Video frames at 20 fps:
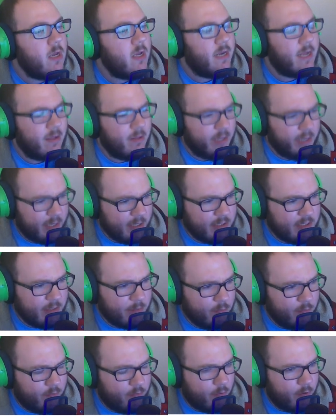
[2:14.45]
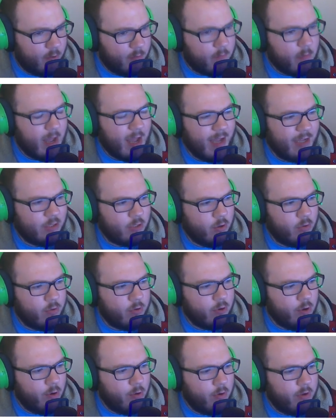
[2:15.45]
Now, like I said before, I don't
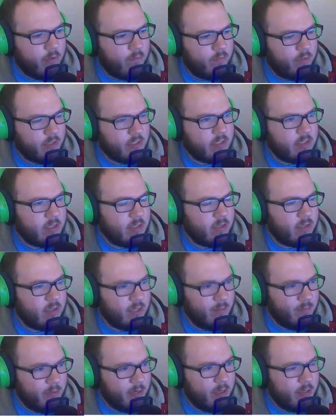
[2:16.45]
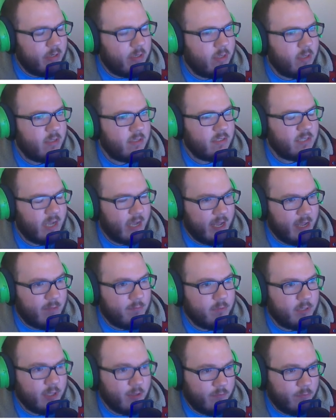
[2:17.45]
know if this is a limited
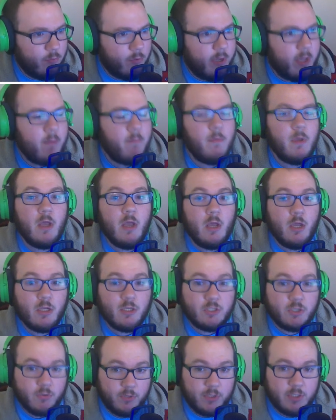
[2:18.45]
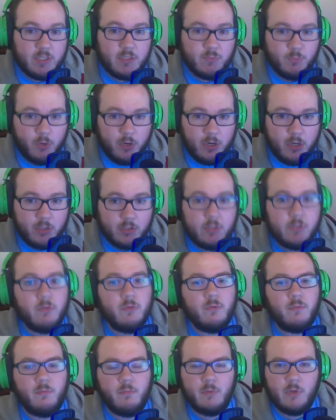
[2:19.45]
time giveaway. So this is what I'll
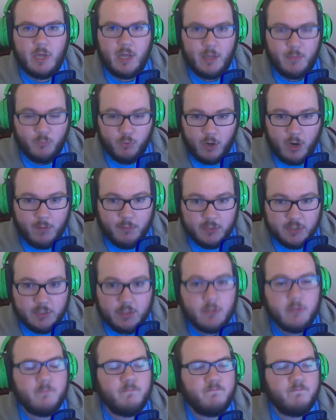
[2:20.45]
do. I promise here.